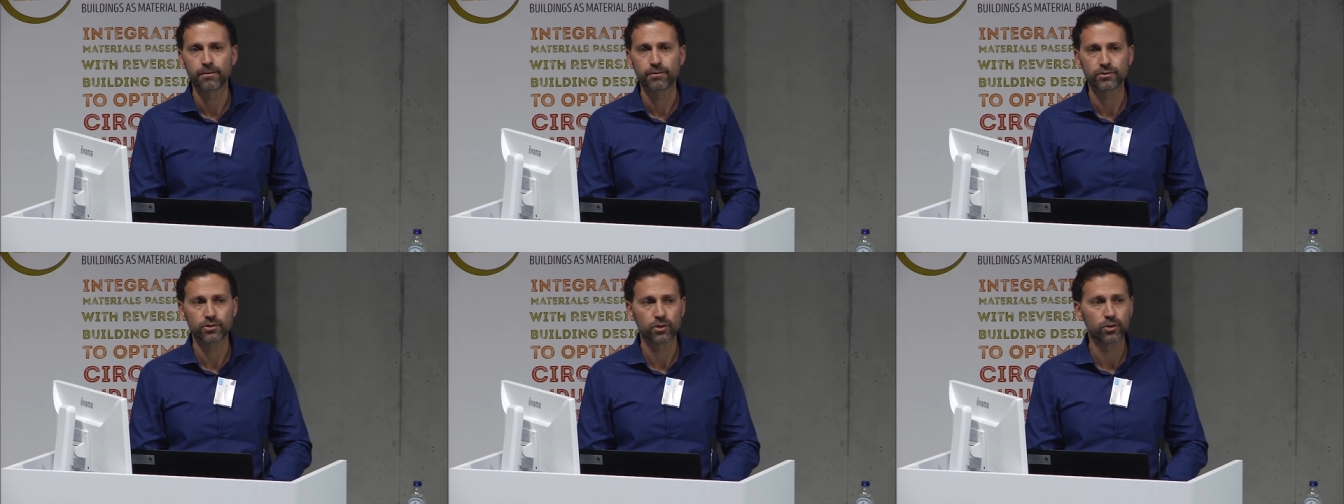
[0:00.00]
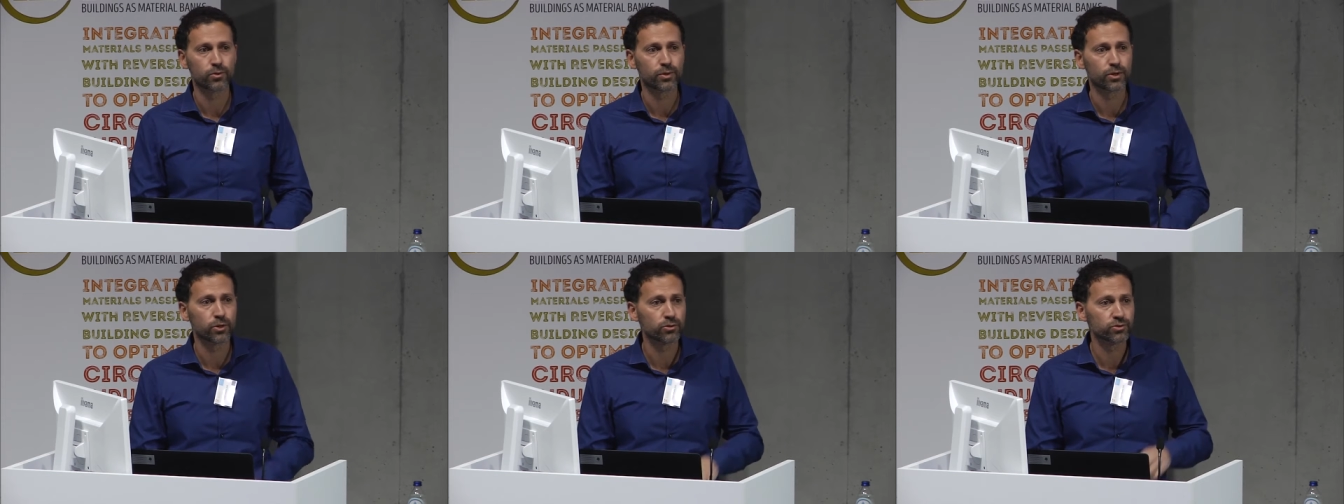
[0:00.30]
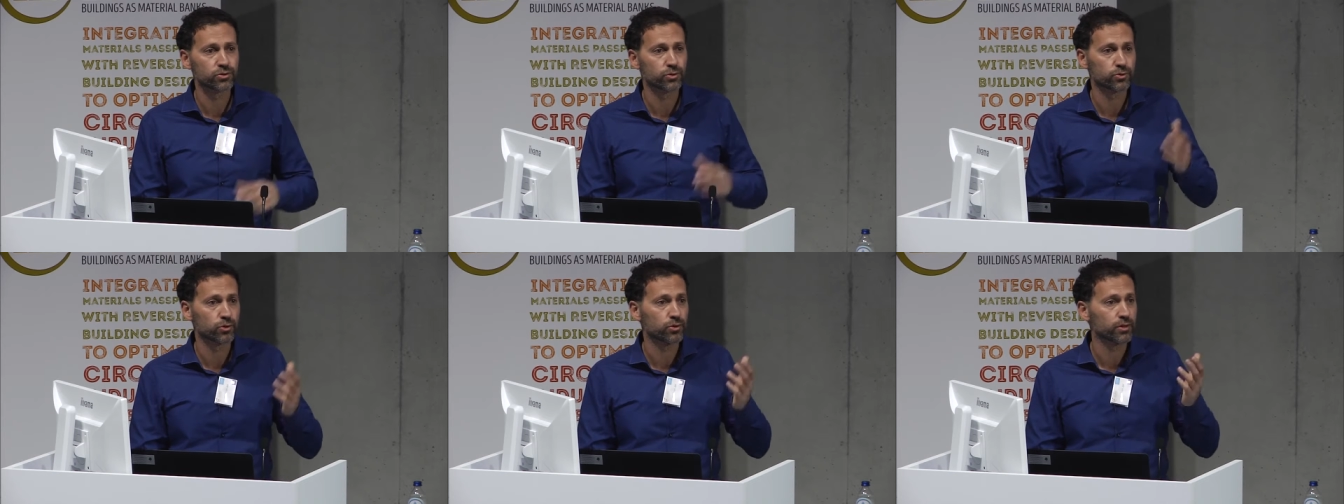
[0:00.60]
So we're
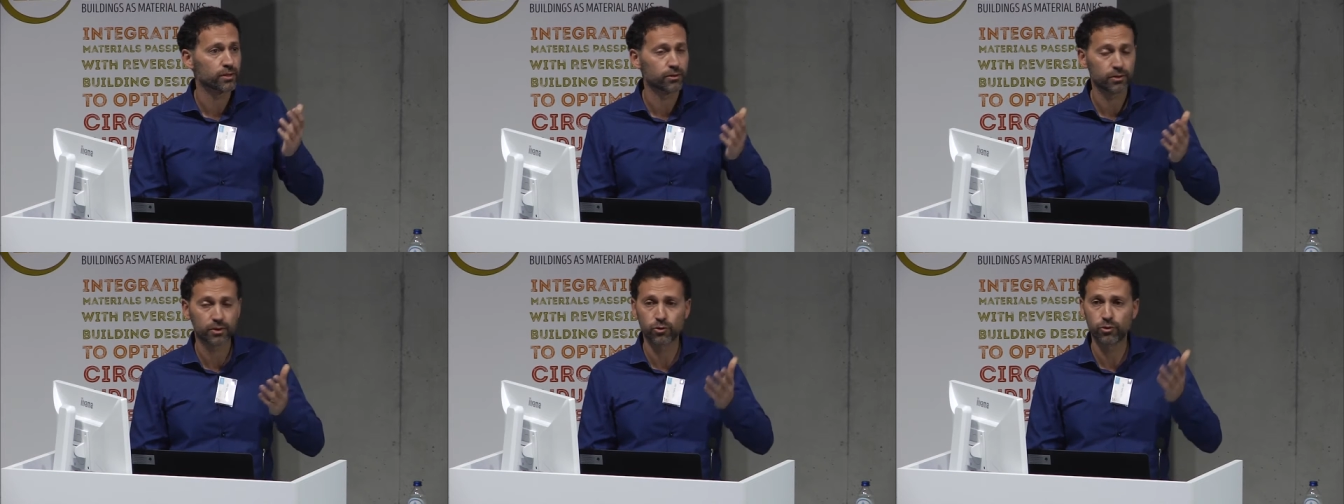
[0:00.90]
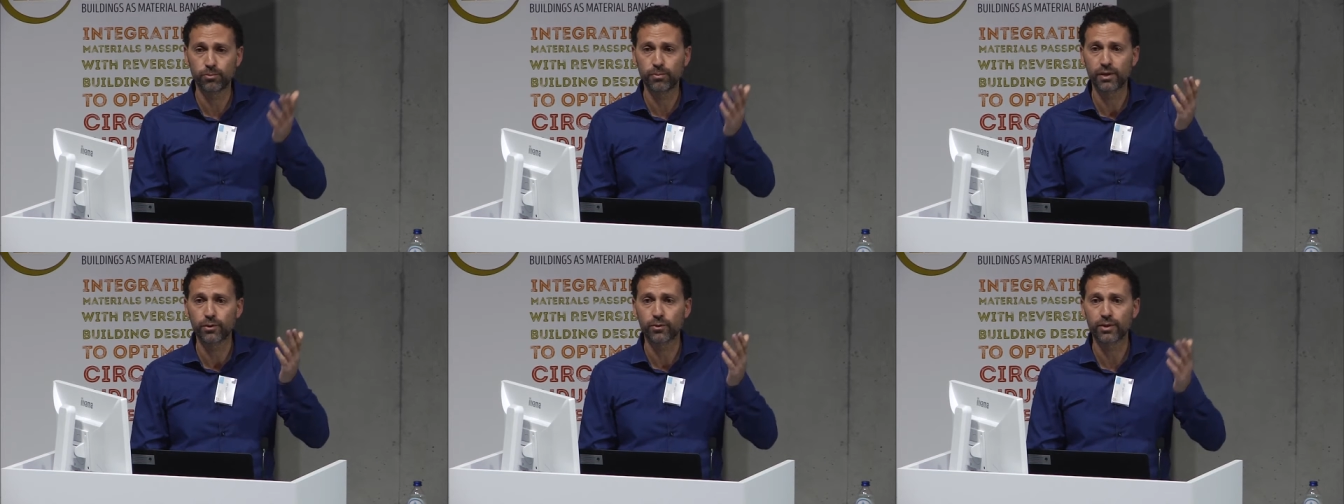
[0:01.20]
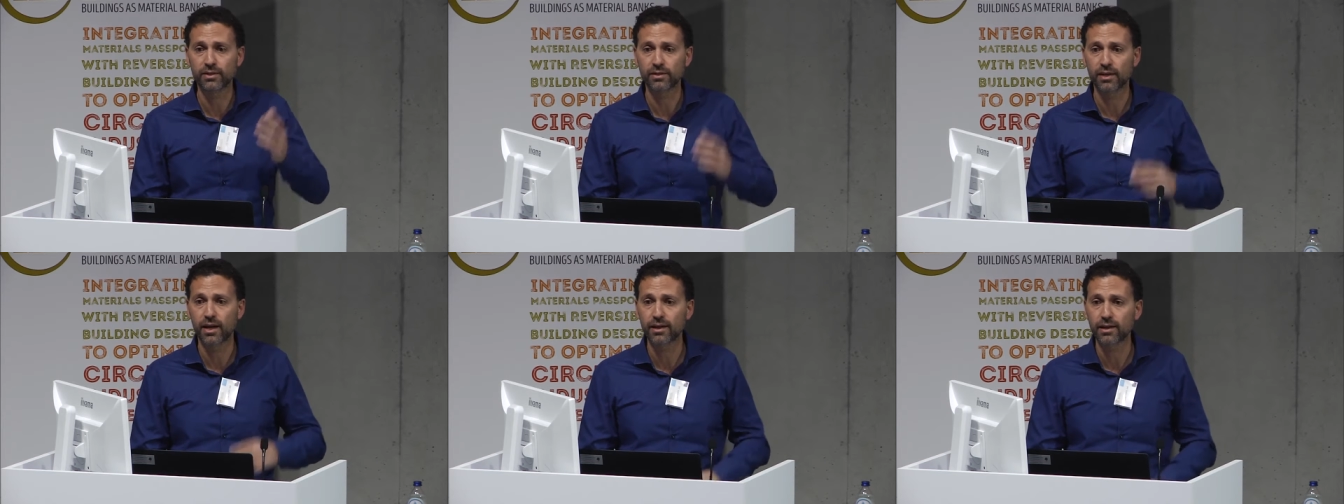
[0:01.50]
also talking, it could be a
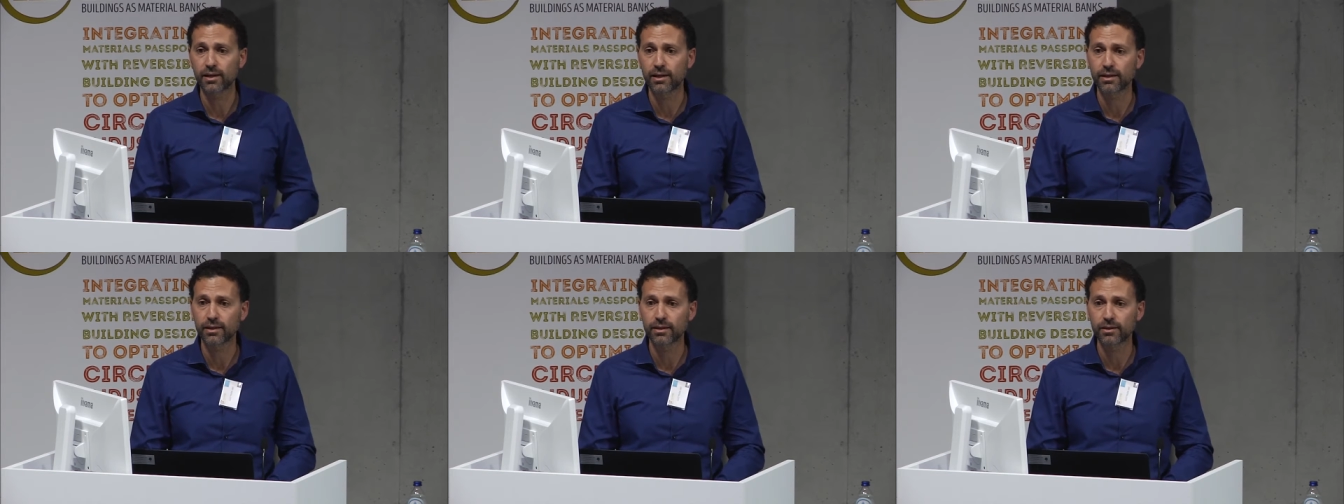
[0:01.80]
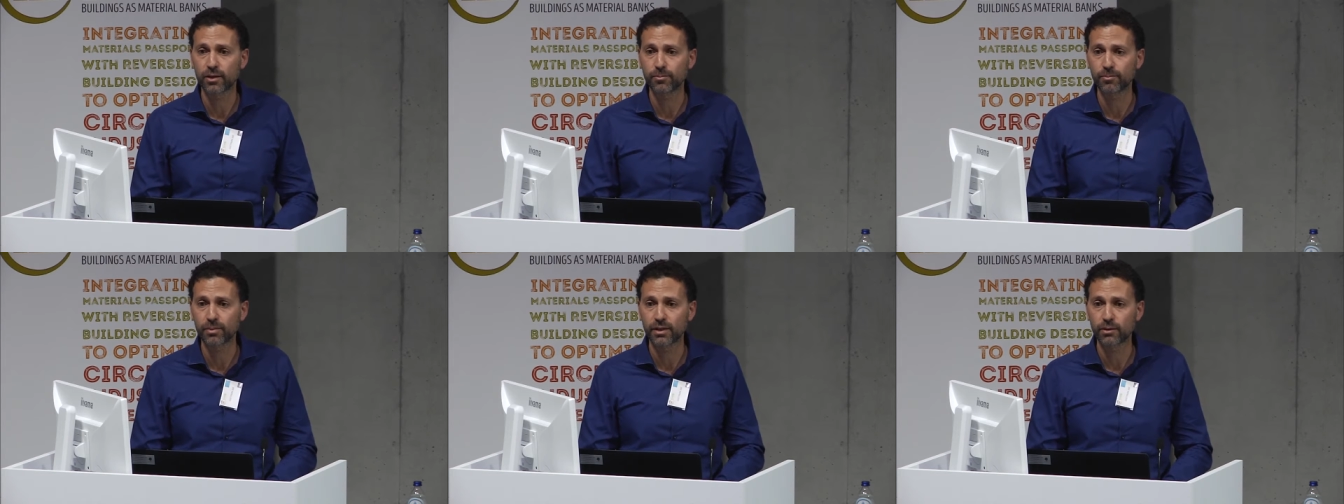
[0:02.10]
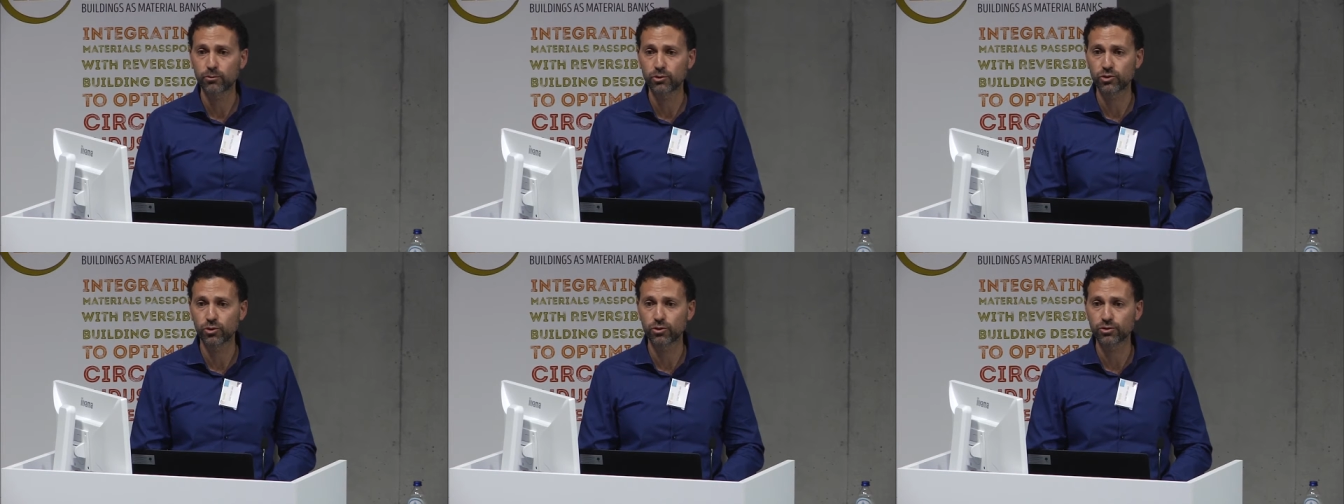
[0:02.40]
recycling company,
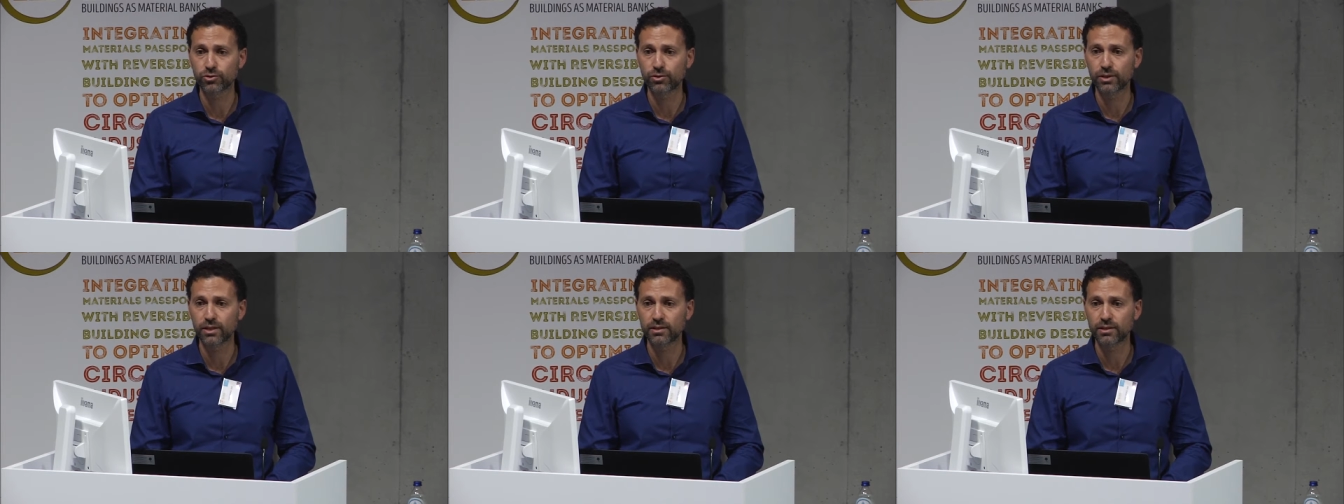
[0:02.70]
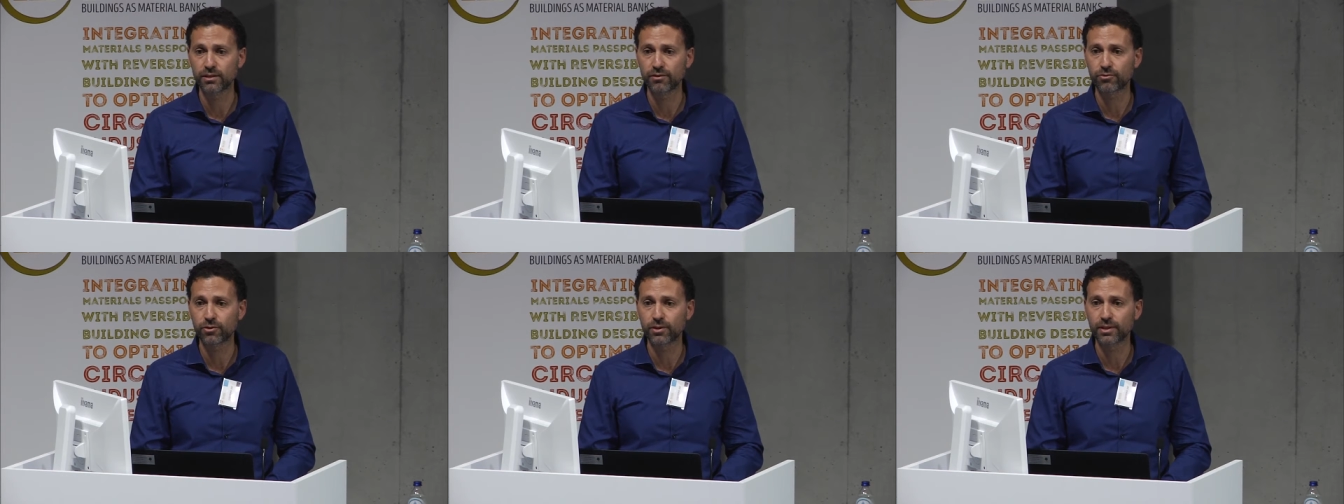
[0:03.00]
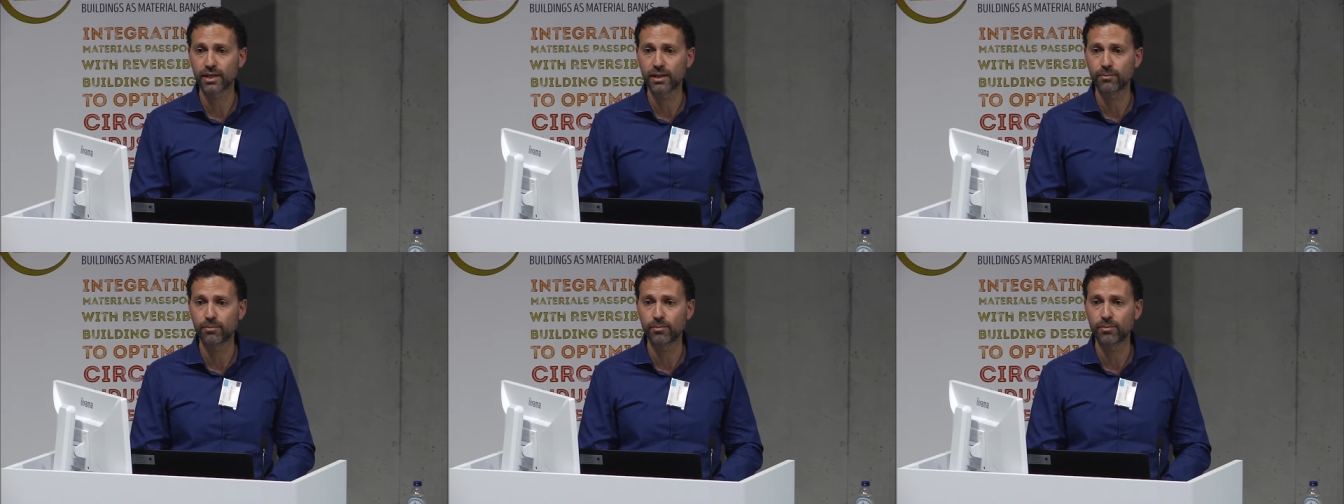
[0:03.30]
which also needs
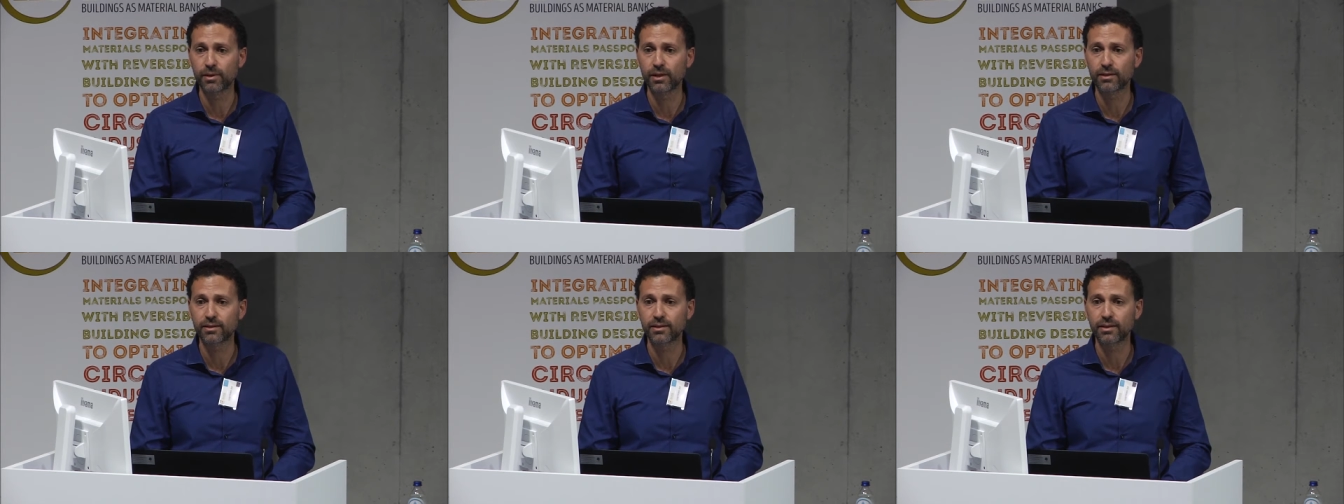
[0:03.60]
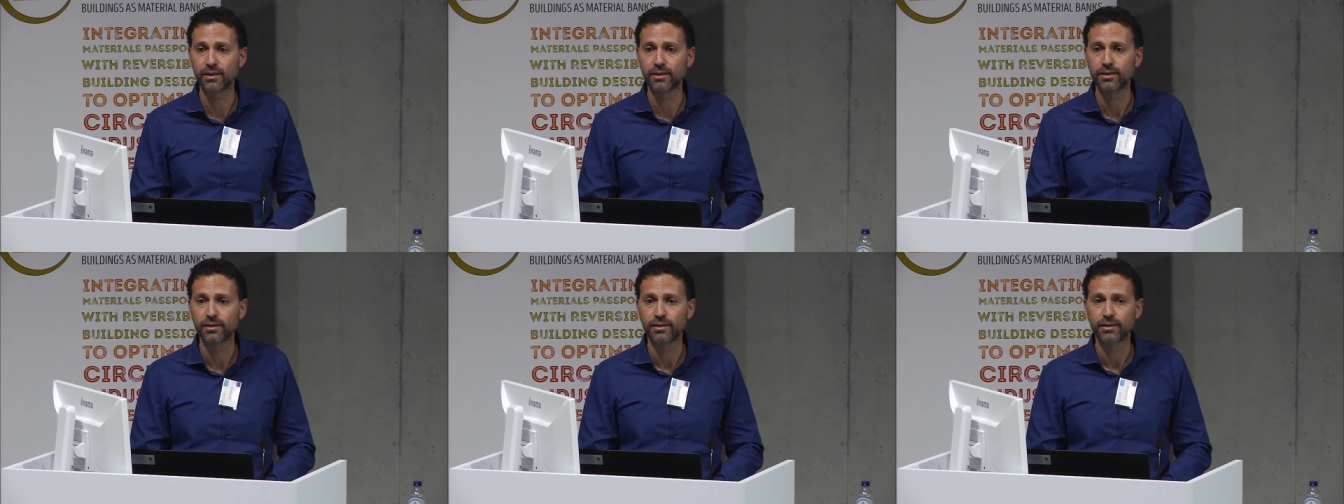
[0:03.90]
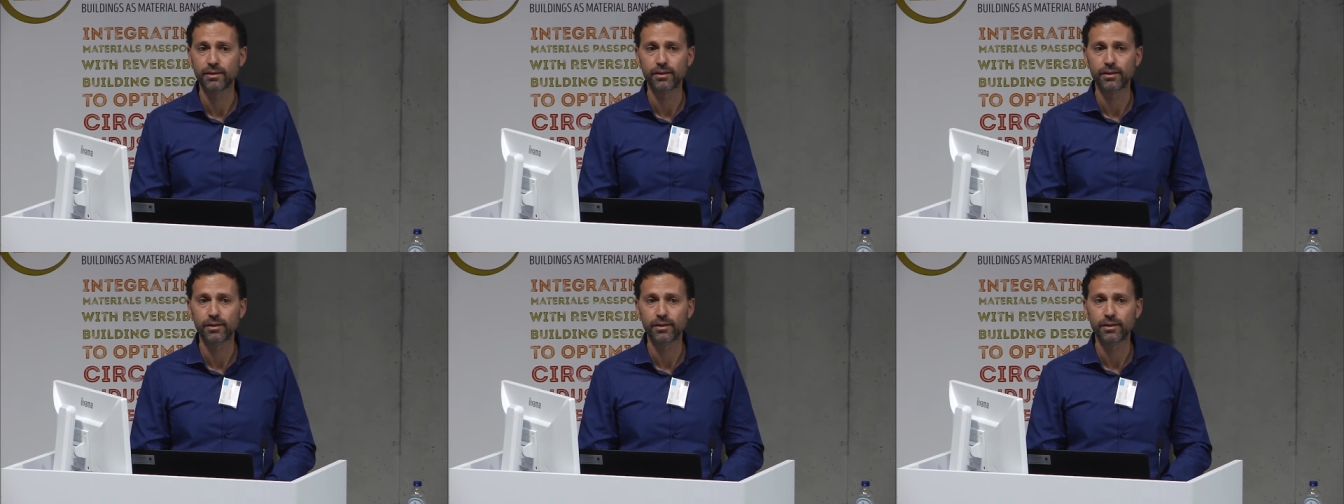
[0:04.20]
different capability,